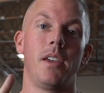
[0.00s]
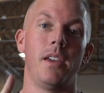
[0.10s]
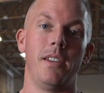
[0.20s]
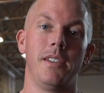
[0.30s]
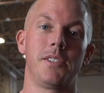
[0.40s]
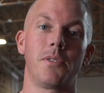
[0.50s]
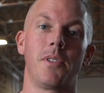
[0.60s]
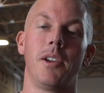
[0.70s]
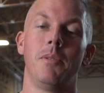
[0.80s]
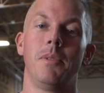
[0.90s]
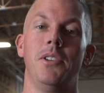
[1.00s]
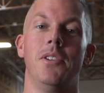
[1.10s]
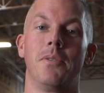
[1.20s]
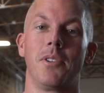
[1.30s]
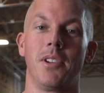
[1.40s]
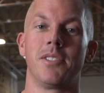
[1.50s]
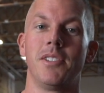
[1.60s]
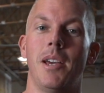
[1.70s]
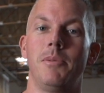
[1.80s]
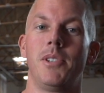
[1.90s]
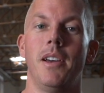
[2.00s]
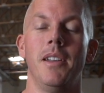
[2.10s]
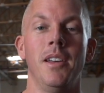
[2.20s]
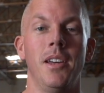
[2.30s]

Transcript: and Instagram. And don't forget Snapchat.